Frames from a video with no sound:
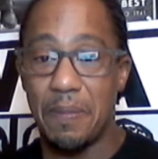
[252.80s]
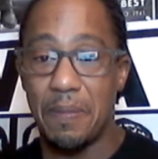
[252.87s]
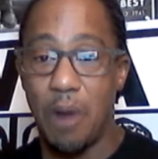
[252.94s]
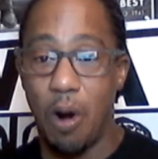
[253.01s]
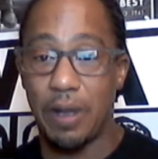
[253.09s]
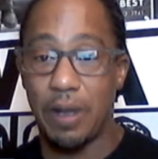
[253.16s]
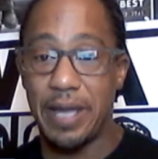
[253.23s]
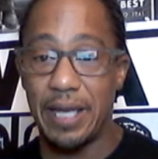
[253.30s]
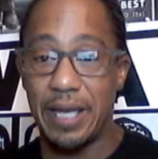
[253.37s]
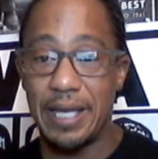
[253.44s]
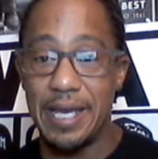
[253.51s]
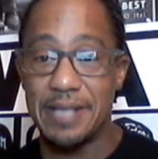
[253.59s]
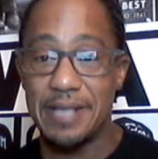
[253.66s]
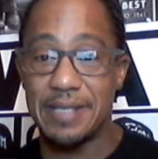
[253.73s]
R.
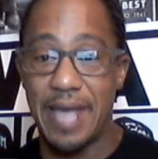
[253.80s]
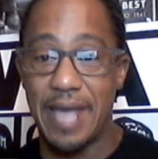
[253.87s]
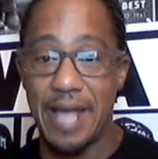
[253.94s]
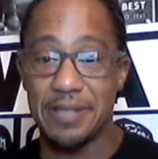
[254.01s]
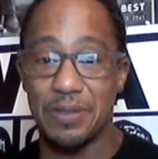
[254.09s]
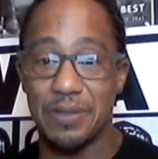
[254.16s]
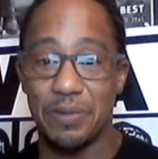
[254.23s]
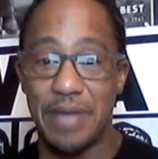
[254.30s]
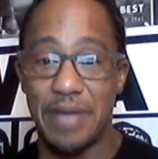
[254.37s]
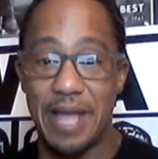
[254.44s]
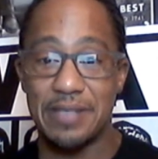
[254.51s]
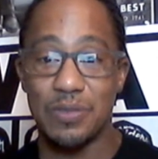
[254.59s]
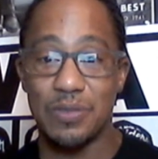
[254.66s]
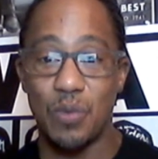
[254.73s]
Kelly is canceled.
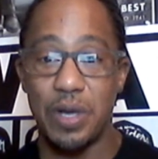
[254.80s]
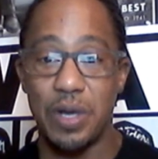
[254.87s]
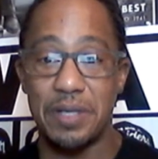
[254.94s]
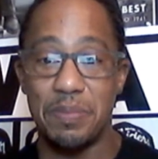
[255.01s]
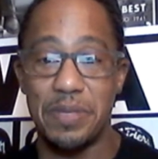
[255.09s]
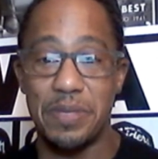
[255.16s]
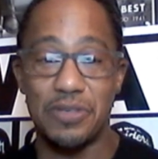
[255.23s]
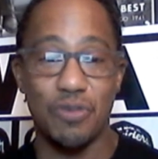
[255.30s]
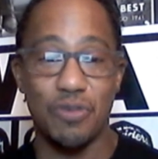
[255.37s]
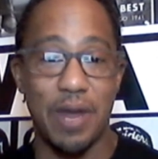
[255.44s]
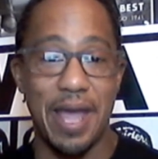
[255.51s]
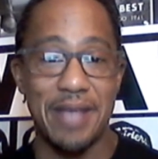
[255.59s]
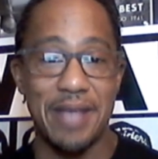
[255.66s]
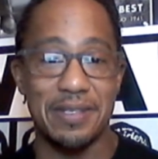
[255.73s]
That's what Miss
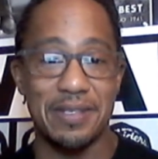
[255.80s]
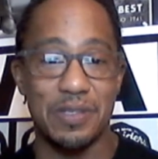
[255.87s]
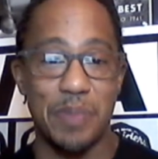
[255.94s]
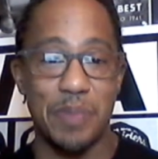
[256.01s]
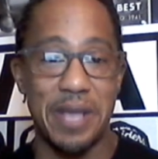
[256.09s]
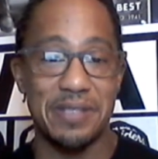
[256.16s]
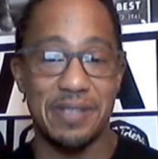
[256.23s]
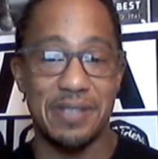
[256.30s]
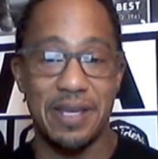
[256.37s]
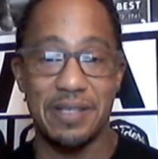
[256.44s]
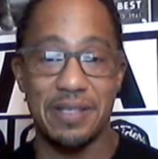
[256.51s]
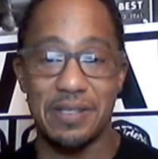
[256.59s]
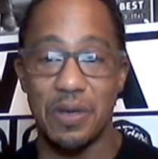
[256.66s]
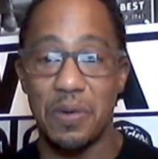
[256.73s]
Trey Ace of Space
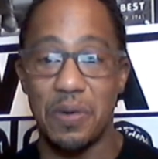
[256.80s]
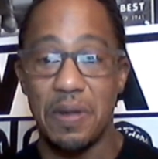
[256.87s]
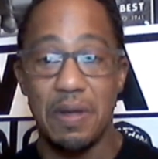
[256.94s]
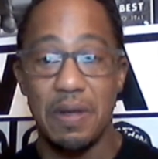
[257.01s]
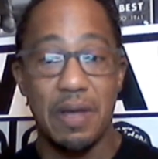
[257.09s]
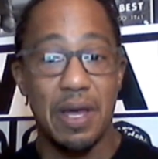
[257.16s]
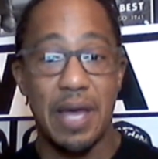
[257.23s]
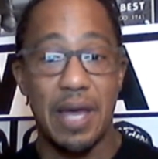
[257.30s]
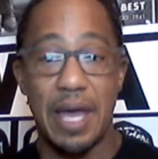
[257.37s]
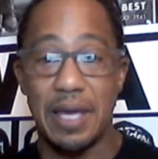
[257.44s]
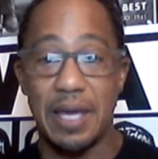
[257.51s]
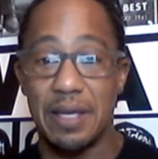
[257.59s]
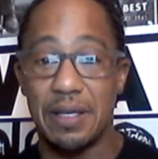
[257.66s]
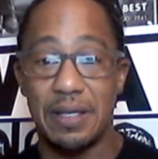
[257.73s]
said. So,
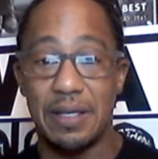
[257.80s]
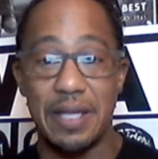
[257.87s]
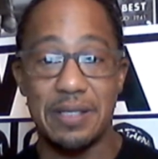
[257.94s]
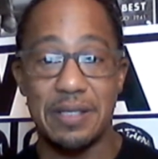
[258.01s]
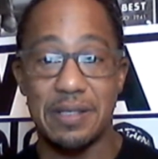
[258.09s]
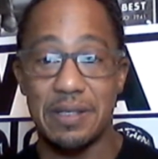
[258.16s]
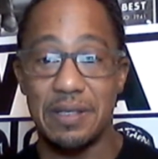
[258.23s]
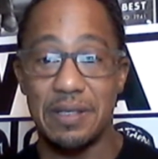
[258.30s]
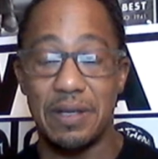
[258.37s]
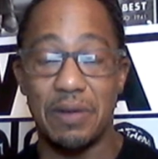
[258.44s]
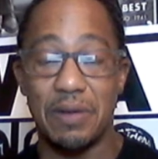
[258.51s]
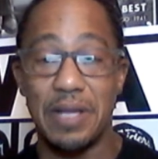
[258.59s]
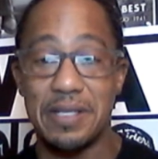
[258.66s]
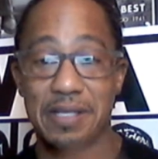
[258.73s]
hey, let's
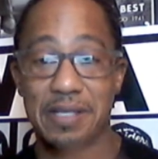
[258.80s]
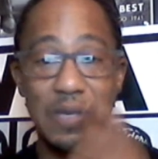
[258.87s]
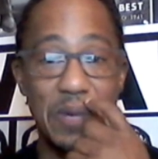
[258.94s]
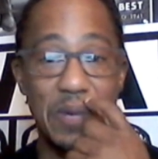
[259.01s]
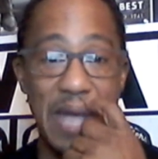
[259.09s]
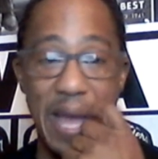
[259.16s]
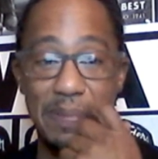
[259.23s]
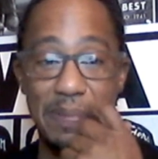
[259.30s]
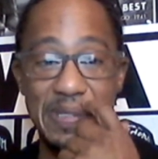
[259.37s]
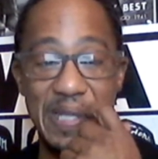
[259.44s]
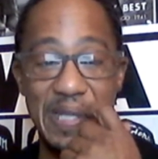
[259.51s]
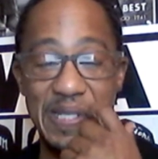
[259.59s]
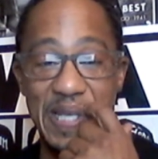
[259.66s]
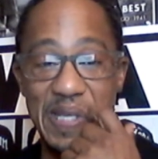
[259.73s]
see what happens.
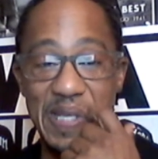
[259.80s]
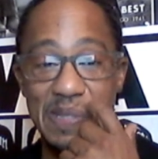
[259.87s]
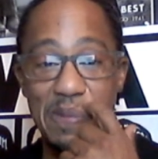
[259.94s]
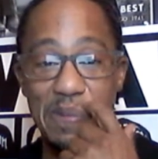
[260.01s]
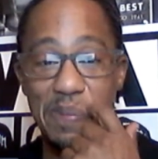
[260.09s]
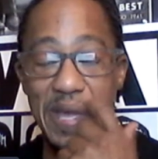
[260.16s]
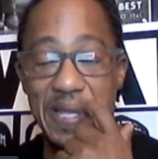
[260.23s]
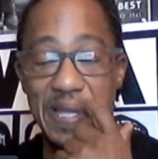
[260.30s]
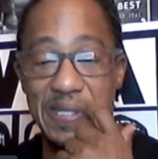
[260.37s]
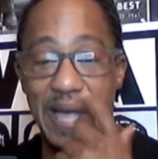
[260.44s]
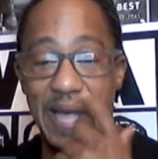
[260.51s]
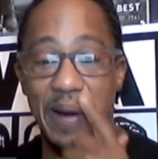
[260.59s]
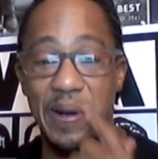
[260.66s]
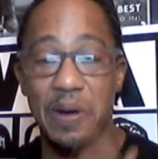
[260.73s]
Let's get some opinions
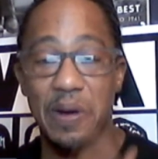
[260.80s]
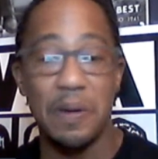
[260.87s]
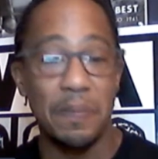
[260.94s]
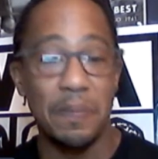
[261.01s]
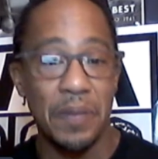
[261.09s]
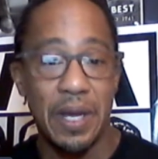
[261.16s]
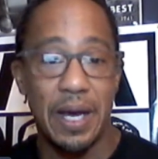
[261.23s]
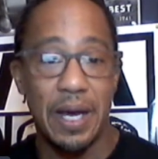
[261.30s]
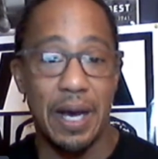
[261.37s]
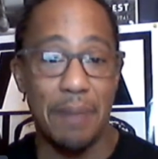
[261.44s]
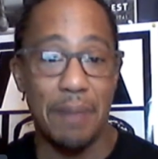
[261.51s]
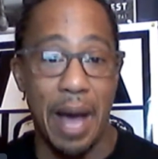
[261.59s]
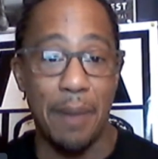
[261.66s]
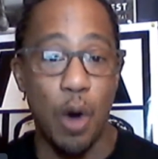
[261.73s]
out here.
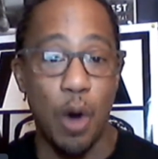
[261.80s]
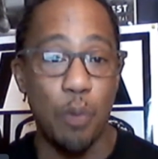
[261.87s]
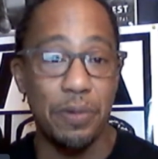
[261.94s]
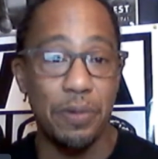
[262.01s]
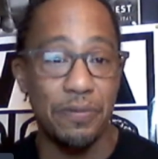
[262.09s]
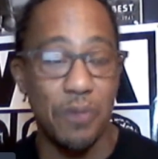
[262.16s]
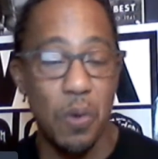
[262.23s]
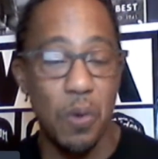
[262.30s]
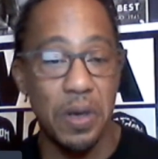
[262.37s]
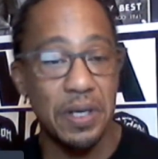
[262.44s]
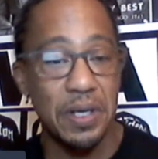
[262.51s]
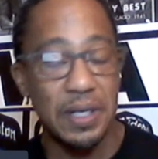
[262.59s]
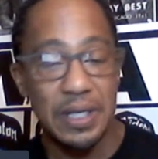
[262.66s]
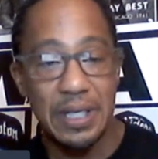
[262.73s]
I'm open for
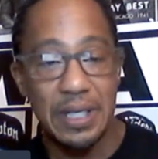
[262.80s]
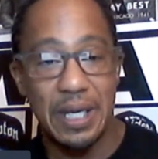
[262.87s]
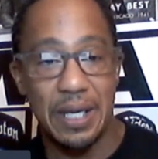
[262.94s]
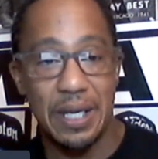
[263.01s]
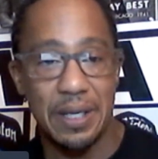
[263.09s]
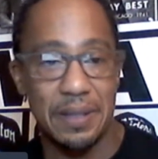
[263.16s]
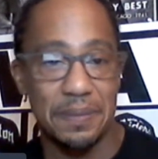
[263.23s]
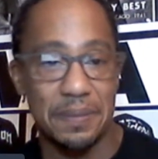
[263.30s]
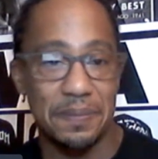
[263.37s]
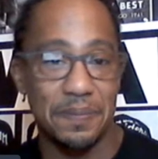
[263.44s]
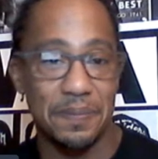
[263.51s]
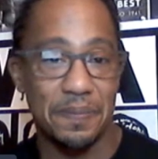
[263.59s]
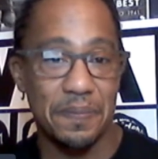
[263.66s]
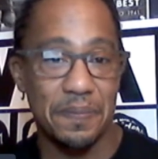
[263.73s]
it.
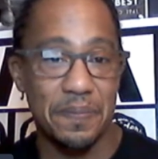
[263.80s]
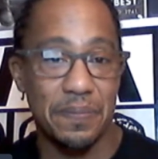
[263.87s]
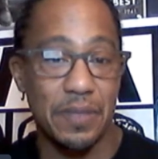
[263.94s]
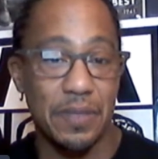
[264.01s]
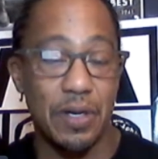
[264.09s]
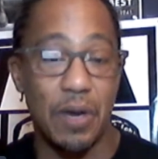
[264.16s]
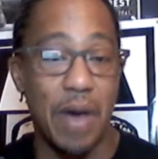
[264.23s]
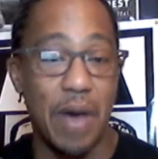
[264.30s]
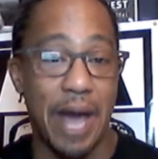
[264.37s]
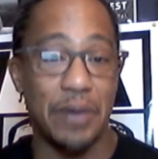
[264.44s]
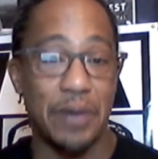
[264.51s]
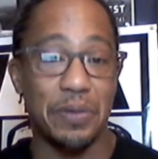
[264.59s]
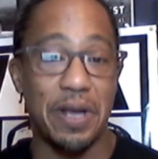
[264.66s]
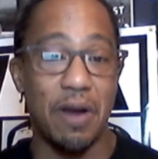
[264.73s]
Um, I
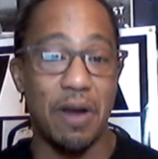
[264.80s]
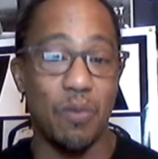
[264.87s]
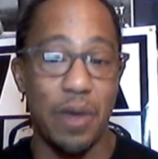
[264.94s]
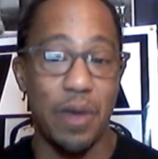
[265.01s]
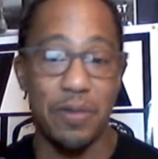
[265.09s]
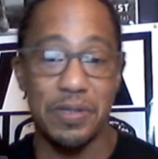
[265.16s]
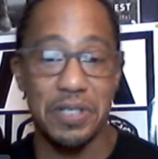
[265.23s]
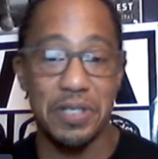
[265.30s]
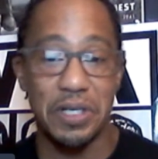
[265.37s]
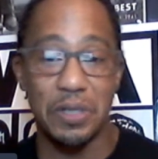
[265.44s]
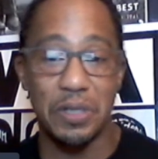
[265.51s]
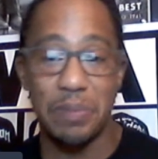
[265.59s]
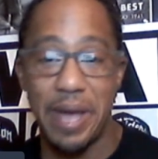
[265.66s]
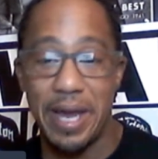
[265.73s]
don't care whether it's
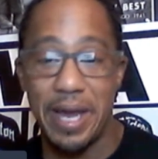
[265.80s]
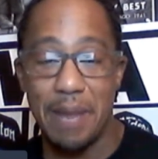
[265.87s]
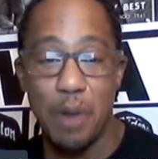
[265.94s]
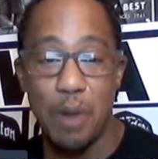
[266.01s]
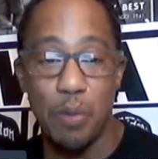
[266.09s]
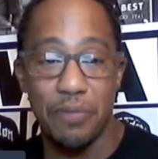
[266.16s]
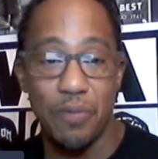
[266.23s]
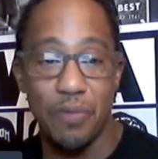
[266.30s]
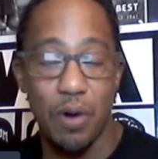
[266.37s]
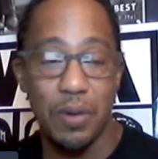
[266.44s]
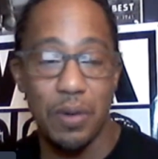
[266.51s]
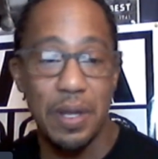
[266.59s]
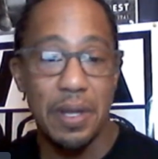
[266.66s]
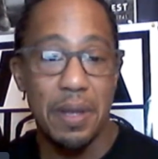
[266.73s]
good or bad. I'm open for
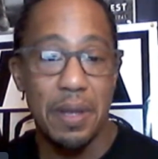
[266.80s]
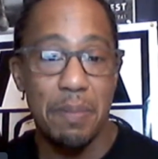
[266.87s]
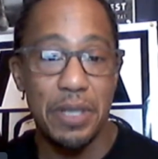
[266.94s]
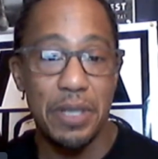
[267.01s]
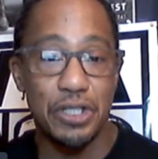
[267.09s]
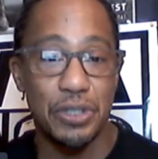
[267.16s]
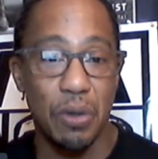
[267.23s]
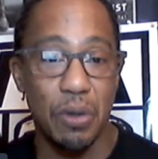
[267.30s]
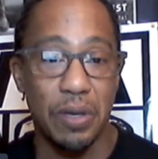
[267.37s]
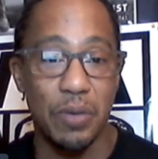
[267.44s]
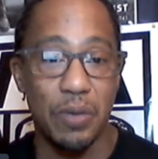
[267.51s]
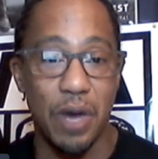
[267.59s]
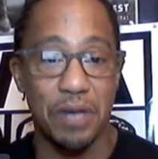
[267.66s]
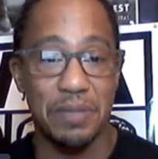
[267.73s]
it. Miss
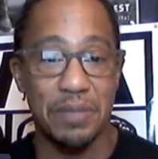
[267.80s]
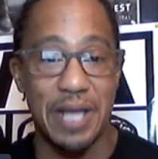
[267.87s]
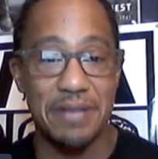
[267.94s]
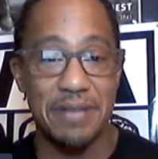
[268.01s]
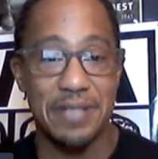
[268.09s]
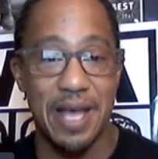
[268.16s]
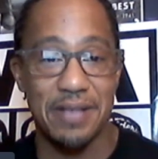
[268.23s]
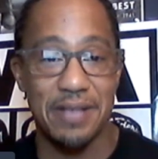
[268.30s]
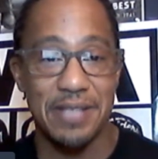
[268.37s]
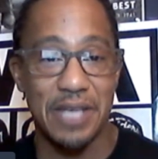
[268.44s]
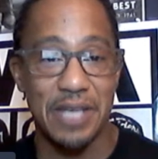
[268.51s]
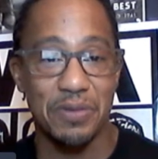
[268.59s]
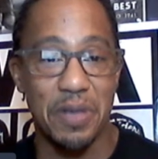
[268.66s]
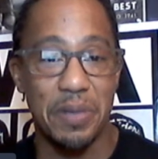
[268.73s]
Shirley, welcome to Lifestyles.
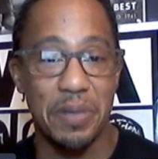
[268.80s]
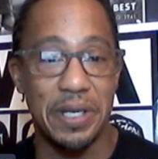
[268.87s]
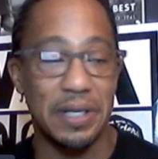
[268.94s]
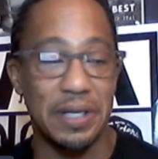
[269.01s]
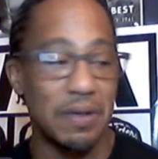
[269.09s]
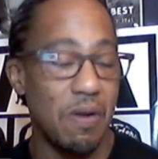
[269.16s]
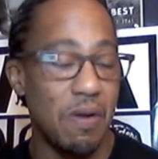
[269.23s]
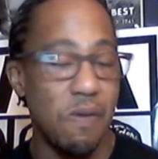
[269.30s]
Thanks for coming in.